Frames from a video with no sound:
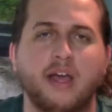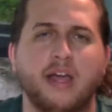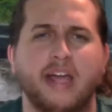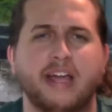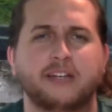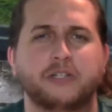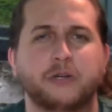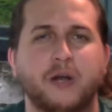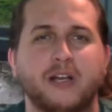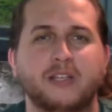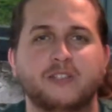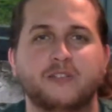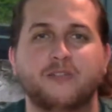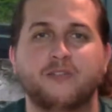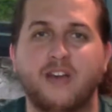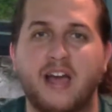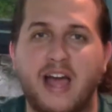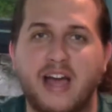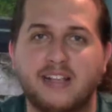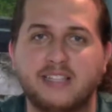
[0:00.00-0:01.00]
It dries
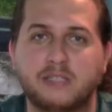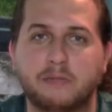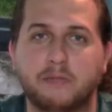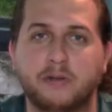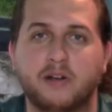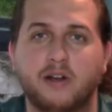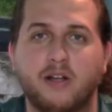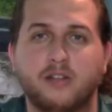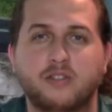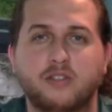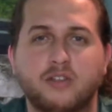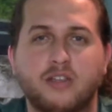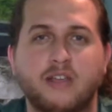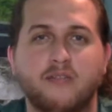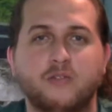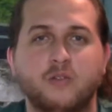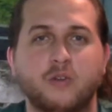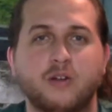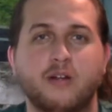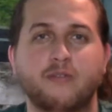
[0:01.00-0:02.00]
fast, but it also
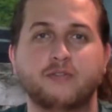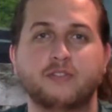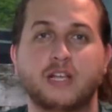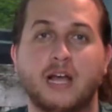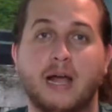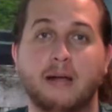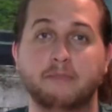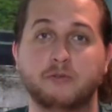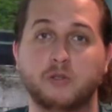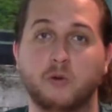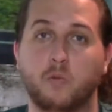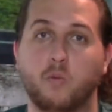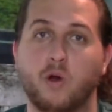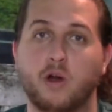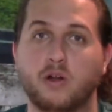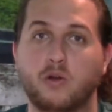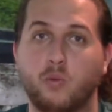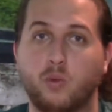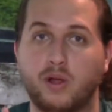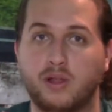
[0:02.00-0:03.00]
gives you enough time to
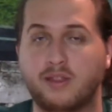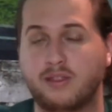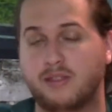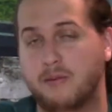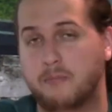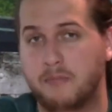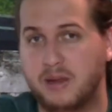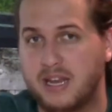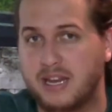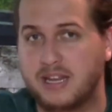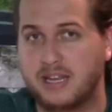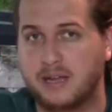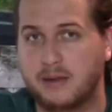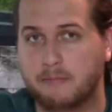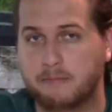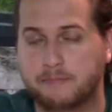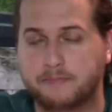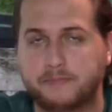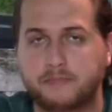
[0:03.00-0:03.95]
work with the medium.